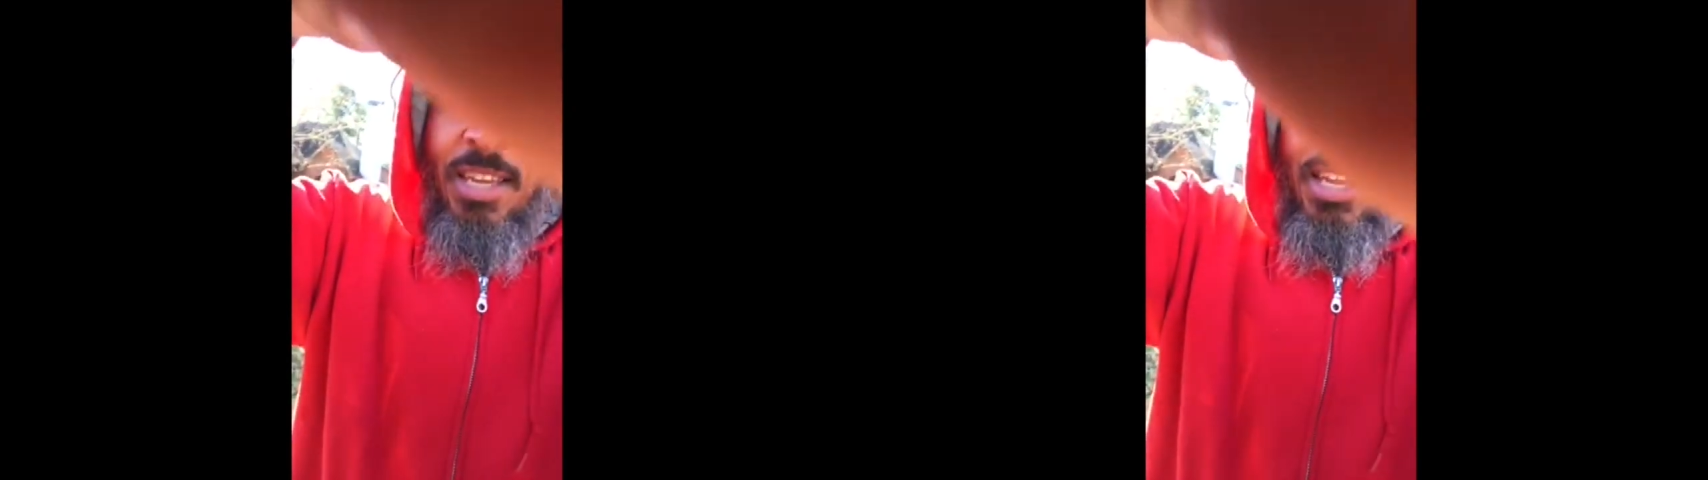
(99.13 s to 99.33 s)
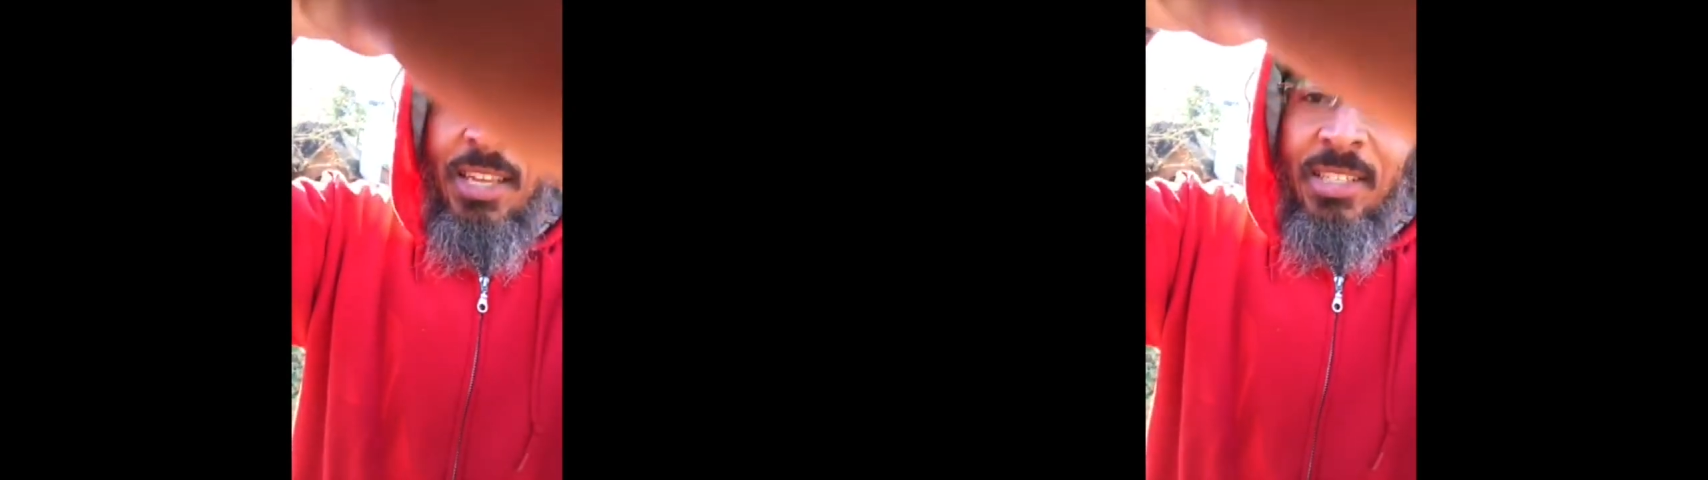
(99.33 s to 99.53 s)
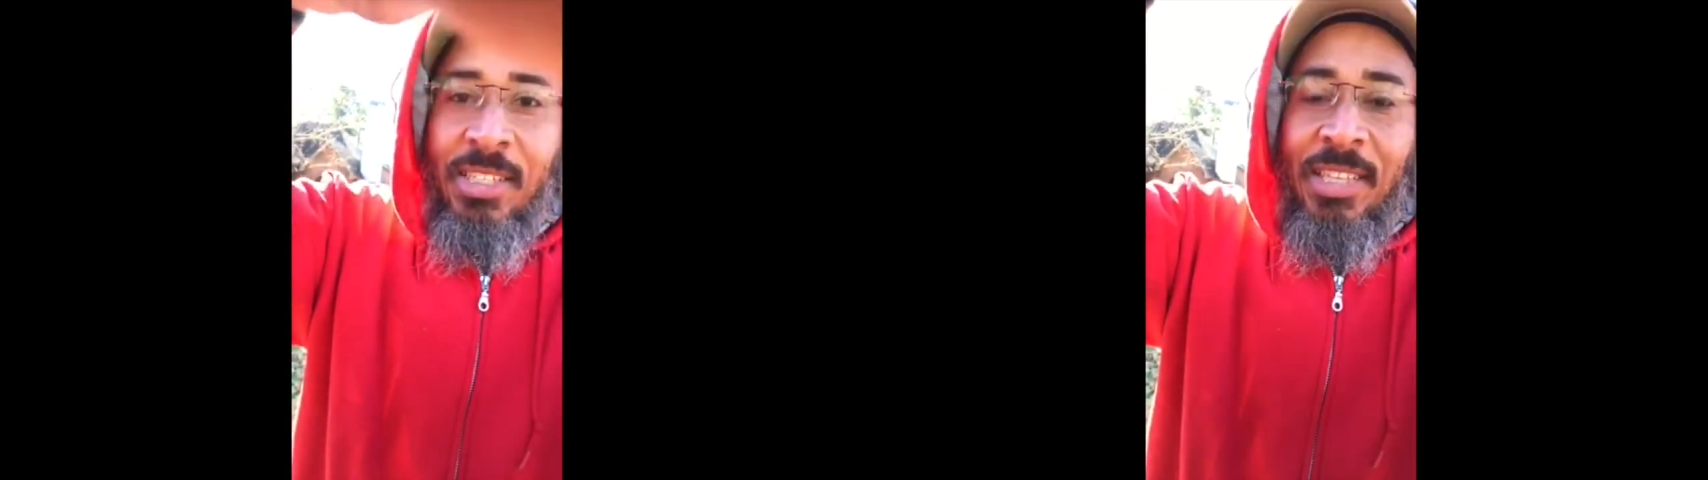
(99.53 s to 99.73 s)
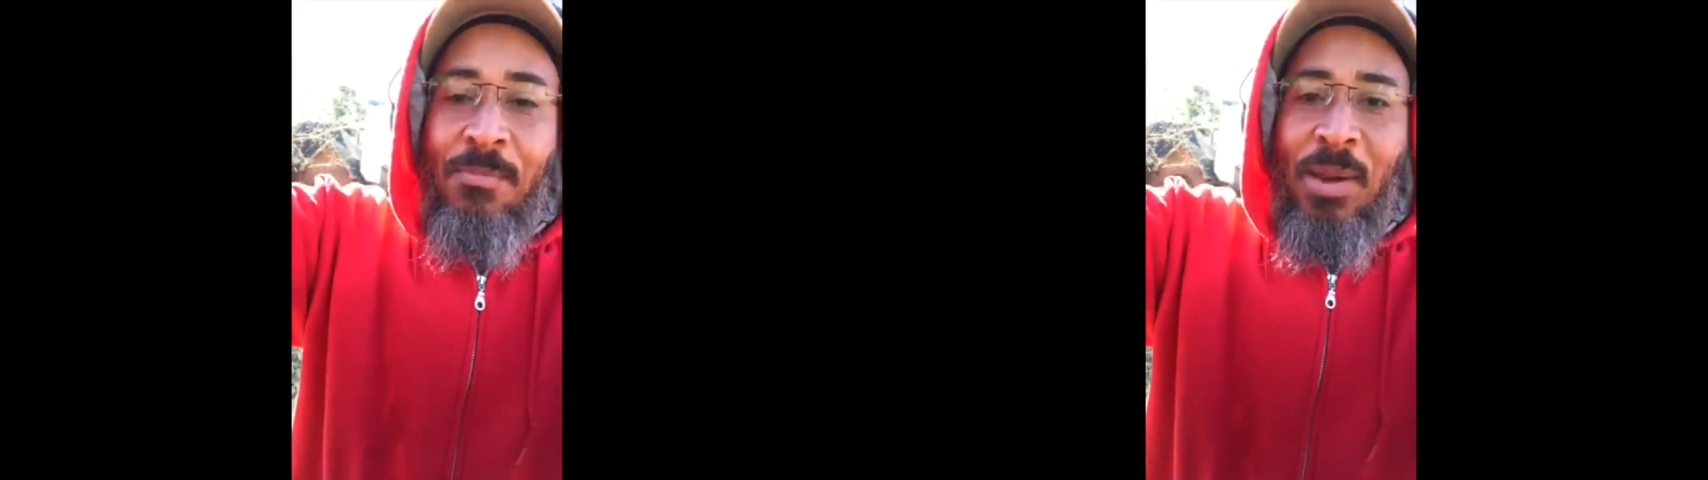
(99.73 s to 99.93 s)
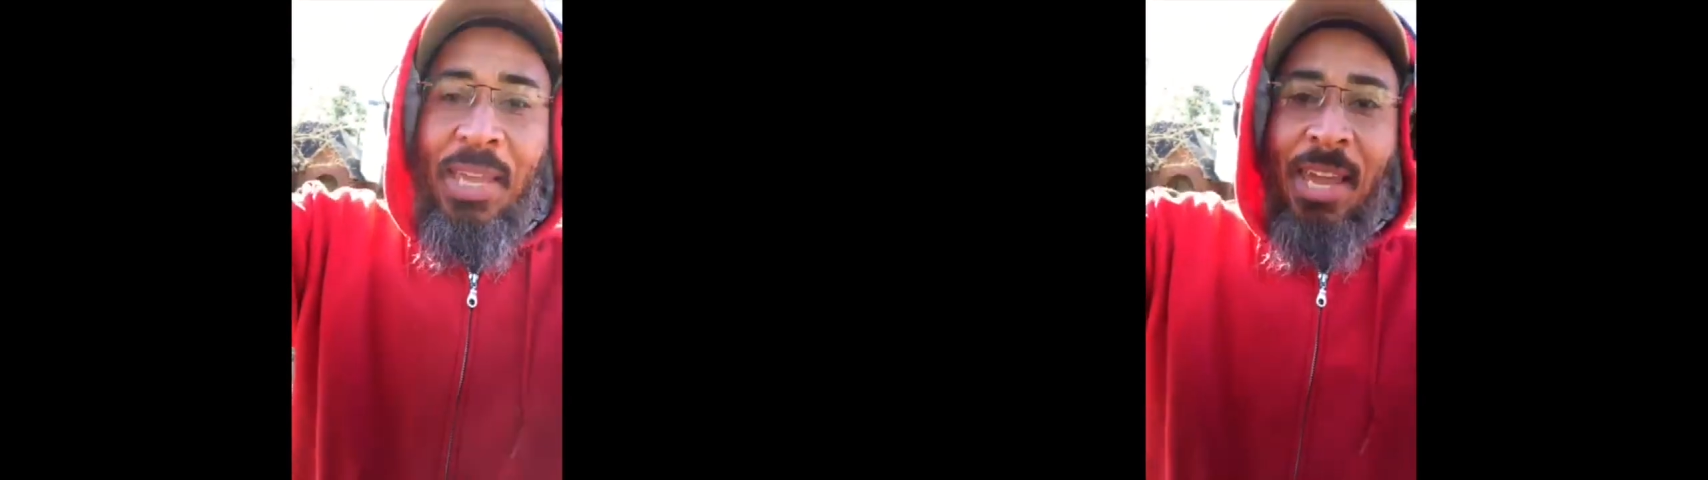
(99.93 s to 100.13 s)
As I
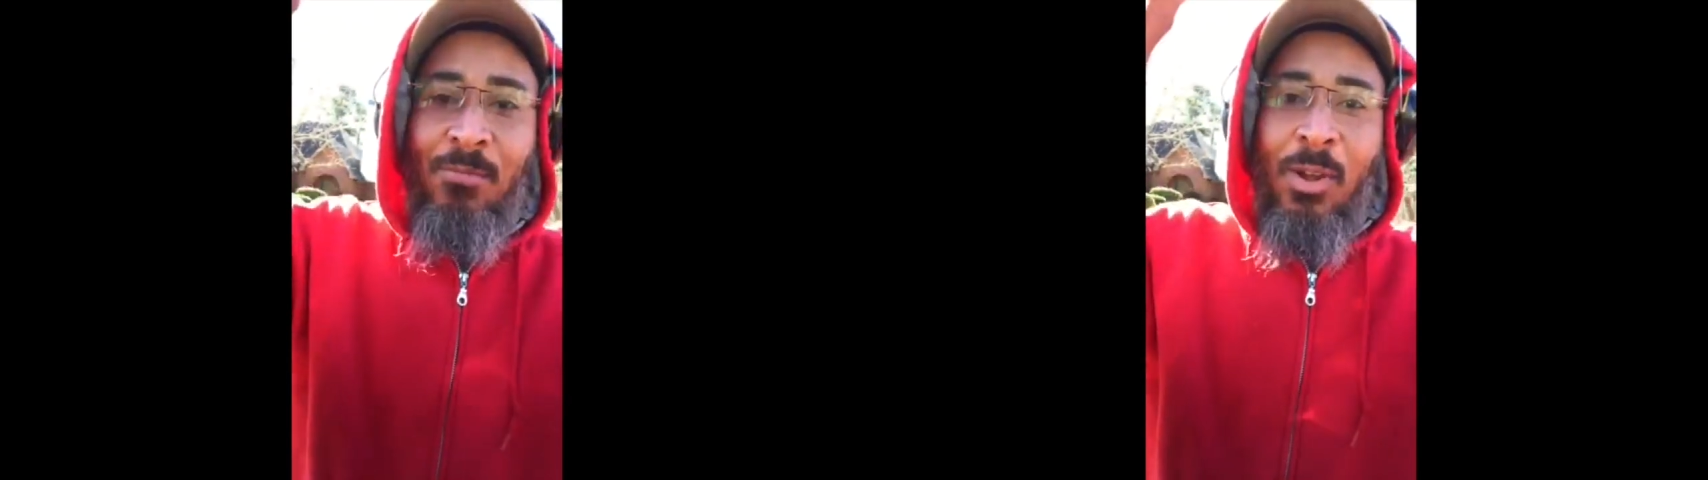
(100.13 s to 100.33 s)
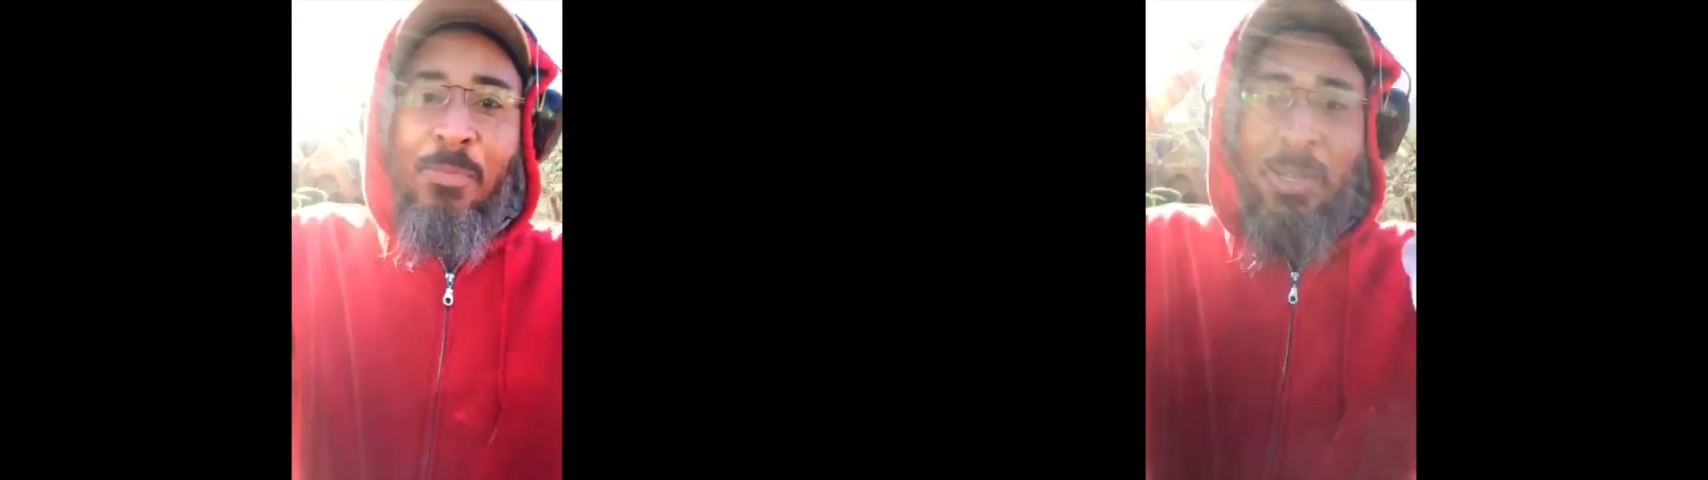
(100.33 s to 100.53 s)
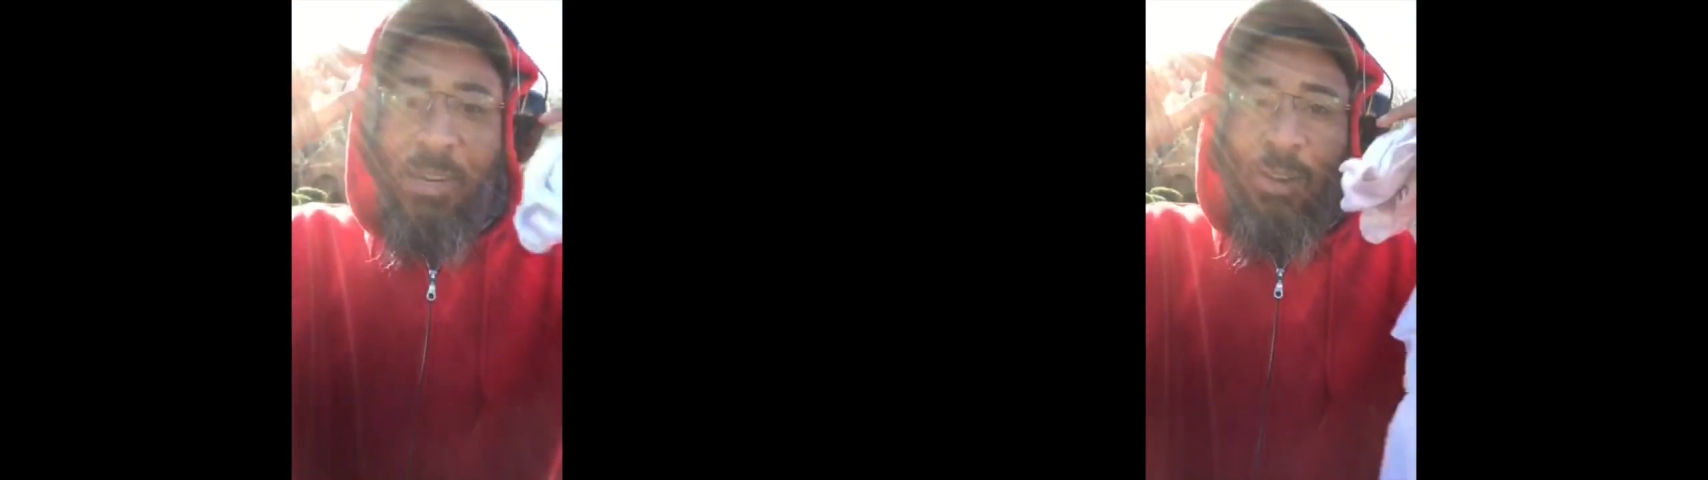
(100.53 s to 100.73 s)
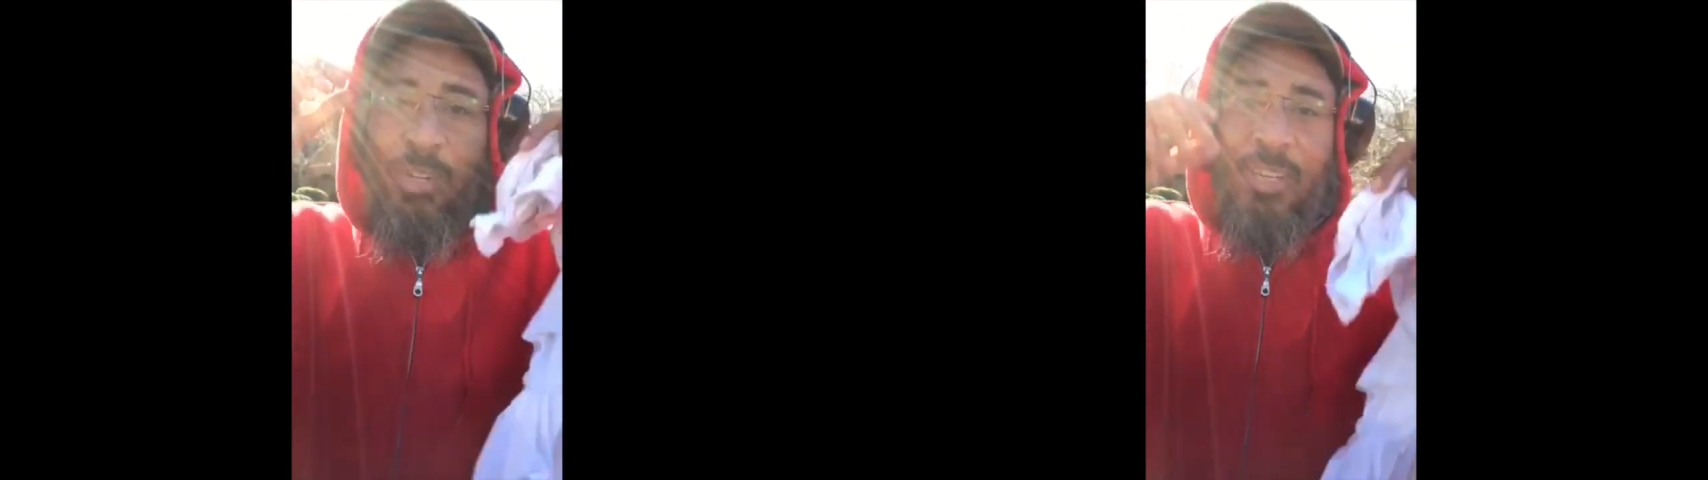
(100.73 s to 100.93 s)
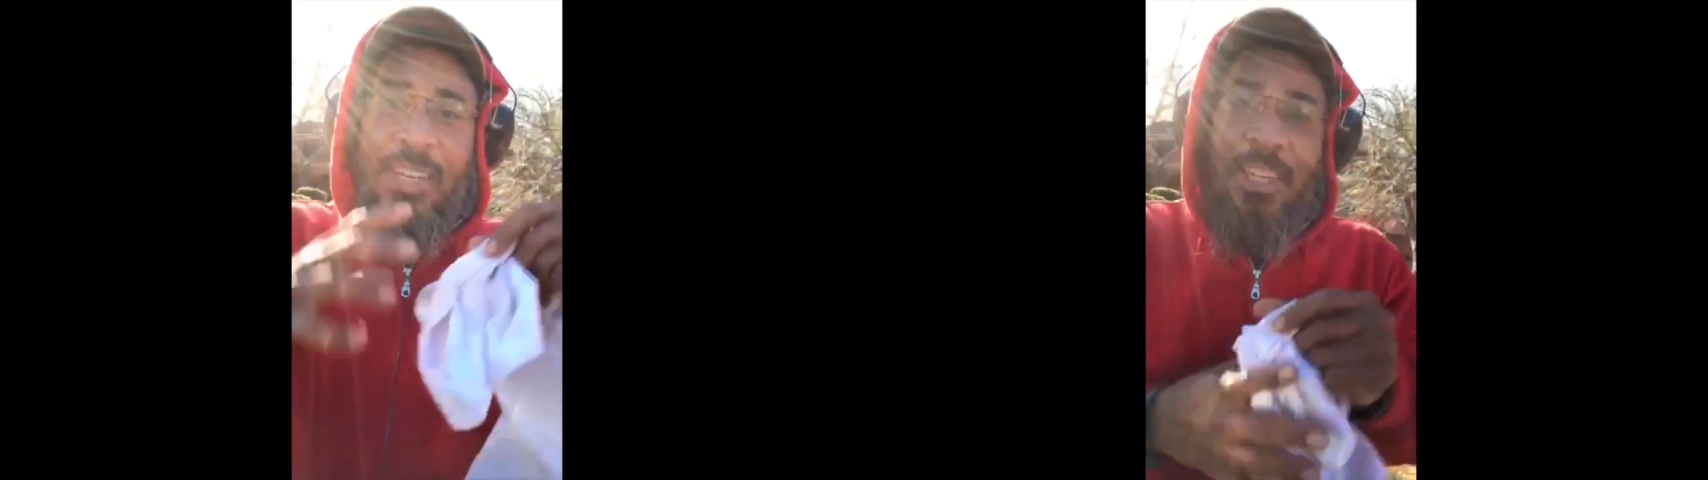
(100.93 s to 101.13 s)
set my camera up here
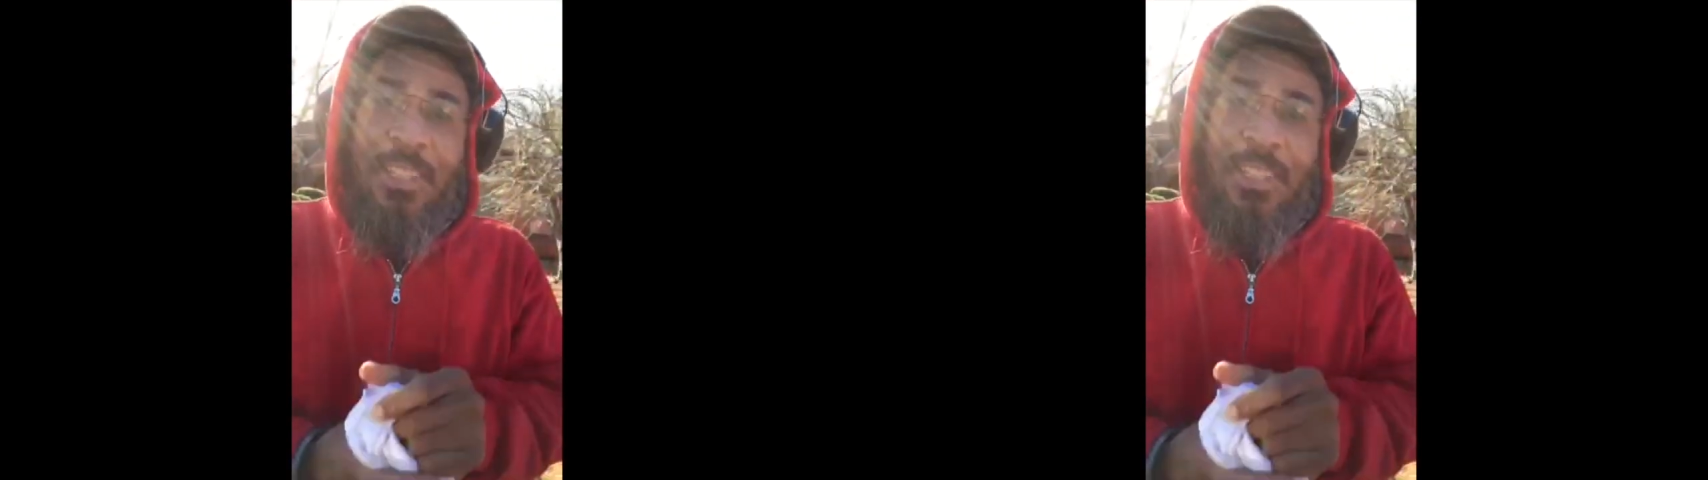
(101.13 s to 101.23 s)
on the